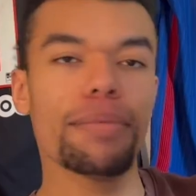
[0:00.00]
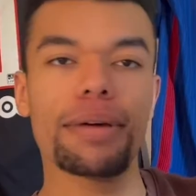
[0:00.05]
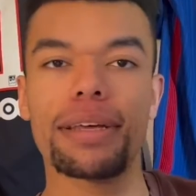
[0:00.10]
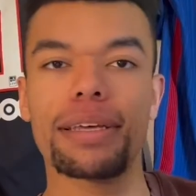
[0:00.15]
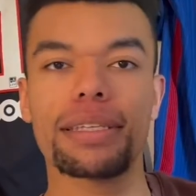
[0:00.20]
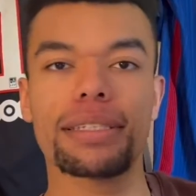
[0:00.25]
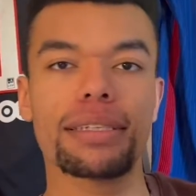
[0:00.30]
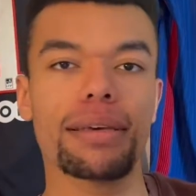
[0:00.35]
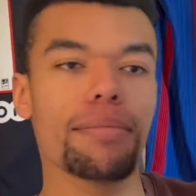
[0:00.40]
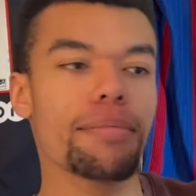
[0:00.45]

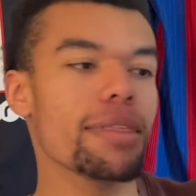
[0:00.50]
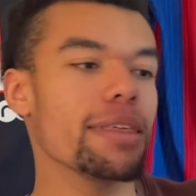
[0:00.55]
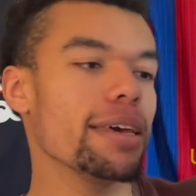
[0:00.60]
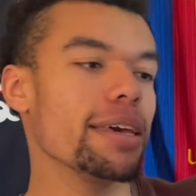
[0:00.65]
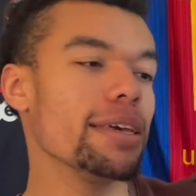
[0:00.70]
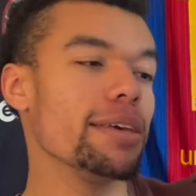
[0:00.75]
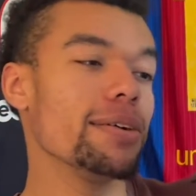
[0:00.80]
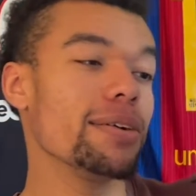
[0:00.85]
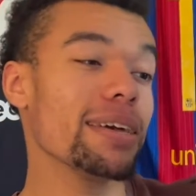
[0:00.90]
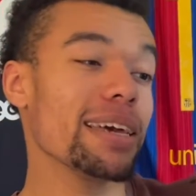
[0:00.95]
it's something
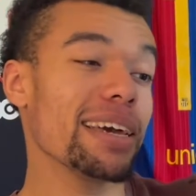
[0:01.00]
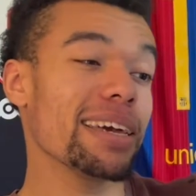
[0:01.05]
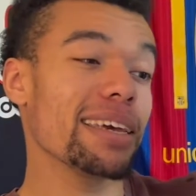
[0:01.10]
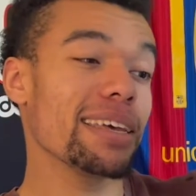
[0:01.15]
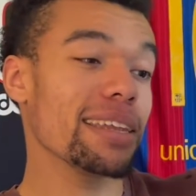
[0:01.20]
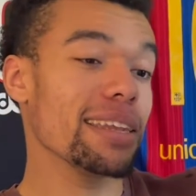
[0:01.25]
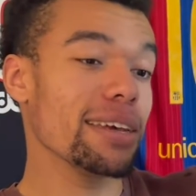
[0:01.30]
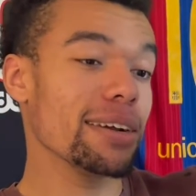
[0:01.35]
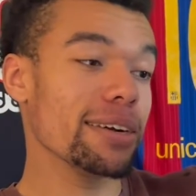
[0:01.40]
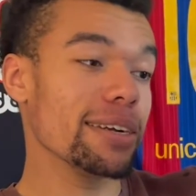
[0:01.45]
you can
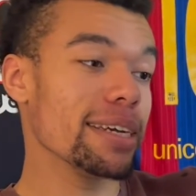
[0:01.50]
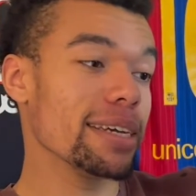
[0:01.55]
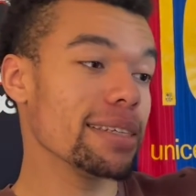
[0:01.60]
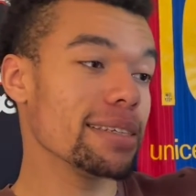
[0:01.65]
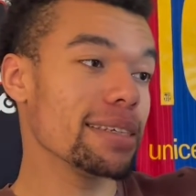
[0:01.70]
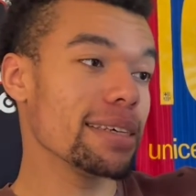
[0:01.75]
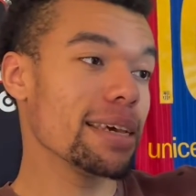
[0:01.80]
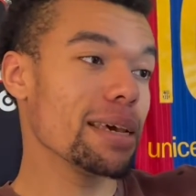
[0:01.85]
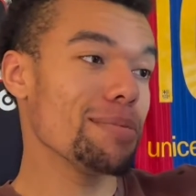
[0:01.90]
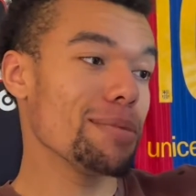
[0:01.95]
clearly
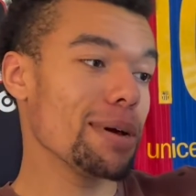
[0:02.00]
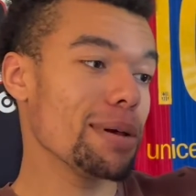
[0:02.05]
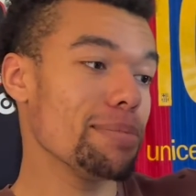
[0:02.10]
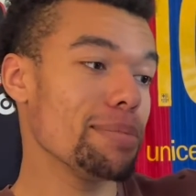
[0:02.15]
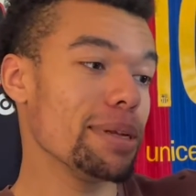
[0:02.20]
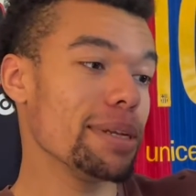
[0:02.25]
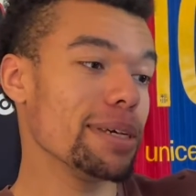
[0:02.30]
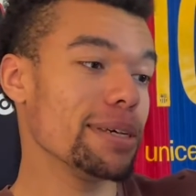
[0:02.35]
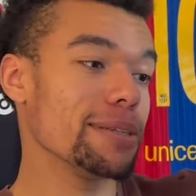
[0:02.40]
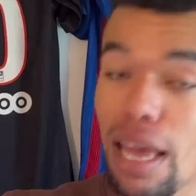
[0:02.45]
see, in my opinion.